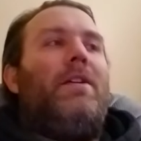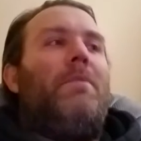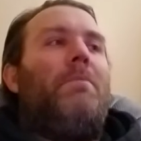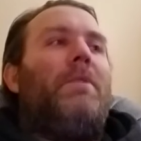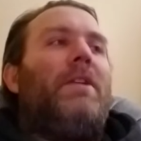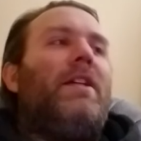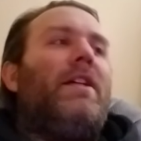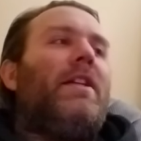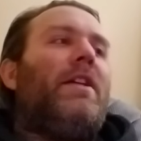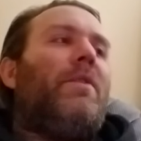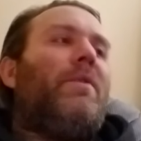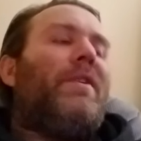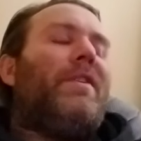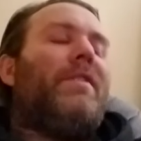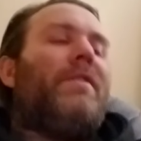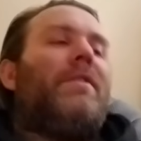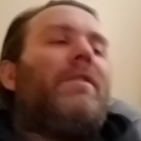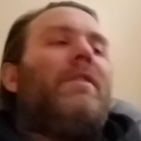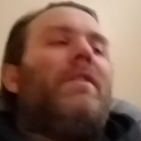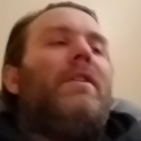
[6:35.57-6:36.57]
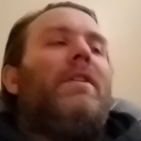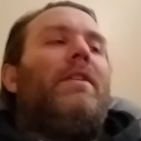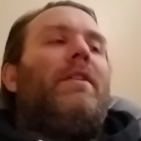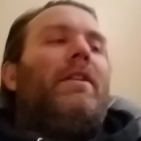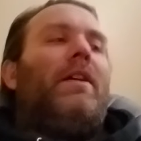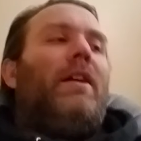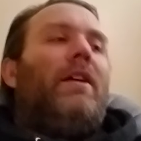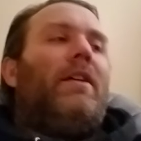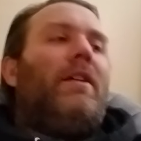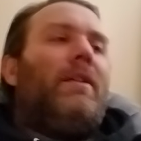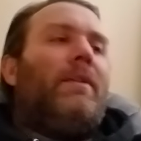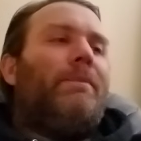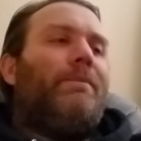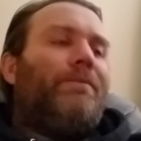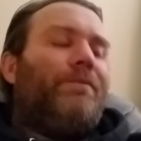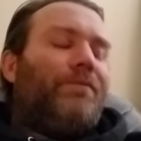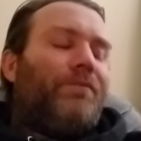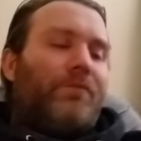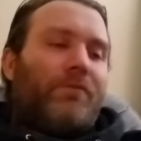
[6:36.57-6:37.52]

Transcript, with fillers: But anyways, um,